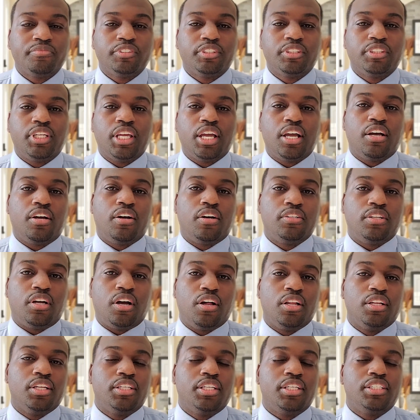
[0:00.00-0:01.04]
Now,
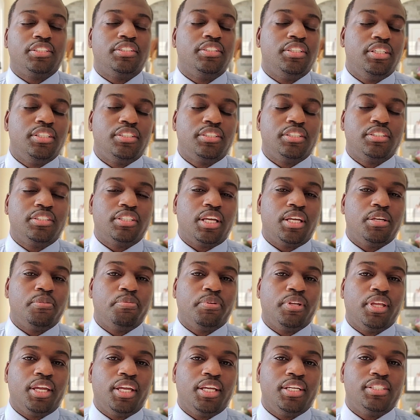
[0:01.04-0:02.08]
all of this needs to take
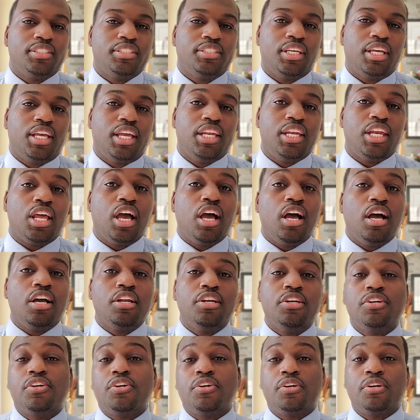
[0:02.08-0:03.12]
place in
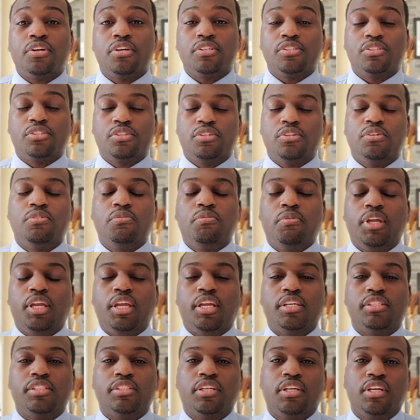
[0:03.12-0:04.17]
under 2
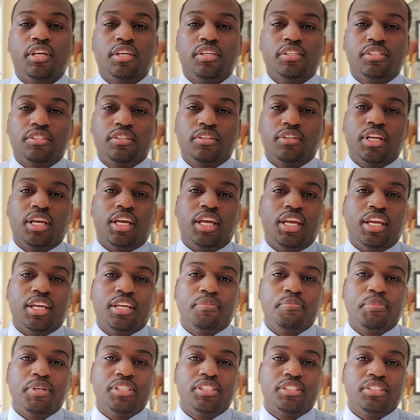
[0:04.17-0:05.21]
weeks so that it
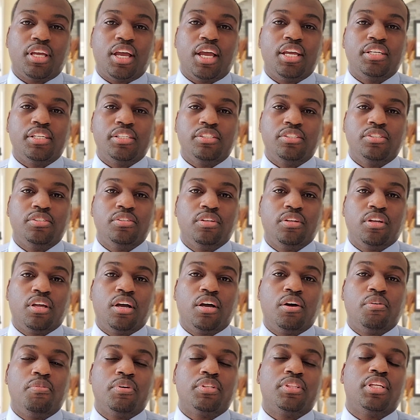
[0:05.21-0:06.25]
can be signed into
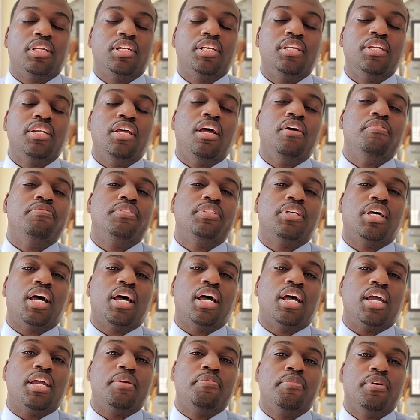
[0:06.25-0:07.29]
law with enough
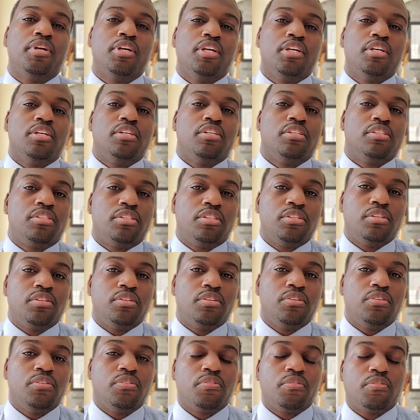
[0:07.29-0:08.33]
time
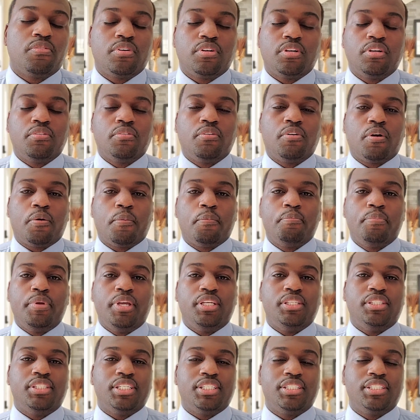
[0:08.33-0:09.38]
to be
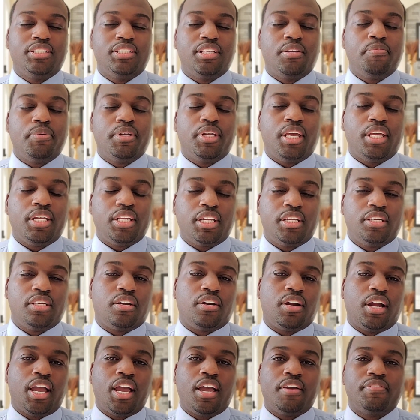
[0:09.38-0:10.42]
disseminated
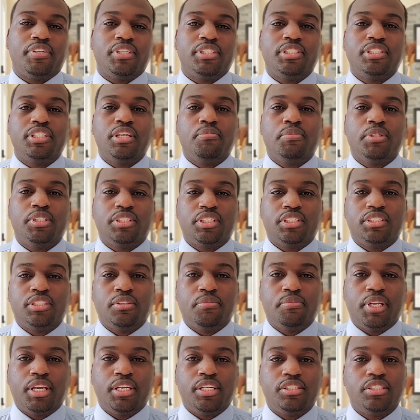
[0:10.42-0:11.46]
or have the stimulus
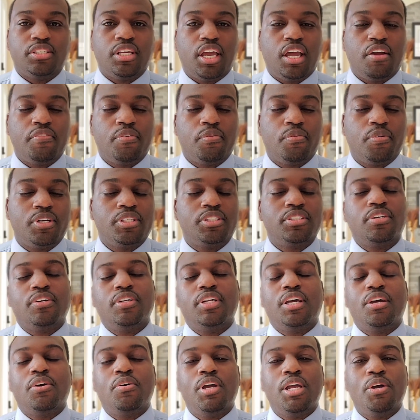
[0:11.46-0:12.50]
disseminated to everyone so
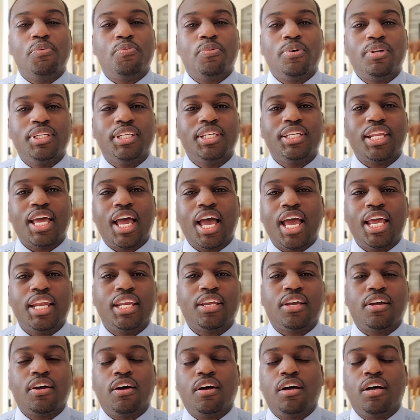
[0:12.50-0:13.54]
that it will
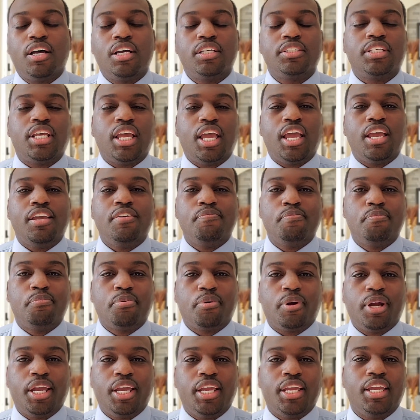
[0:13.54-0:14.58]
not cause a
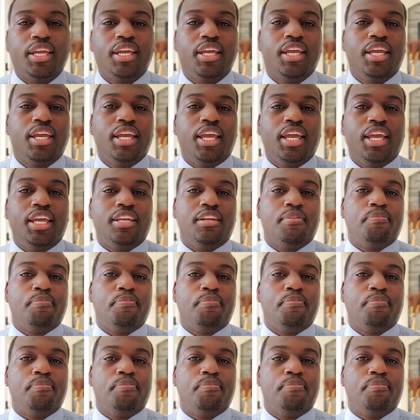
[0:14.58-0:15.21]
break in the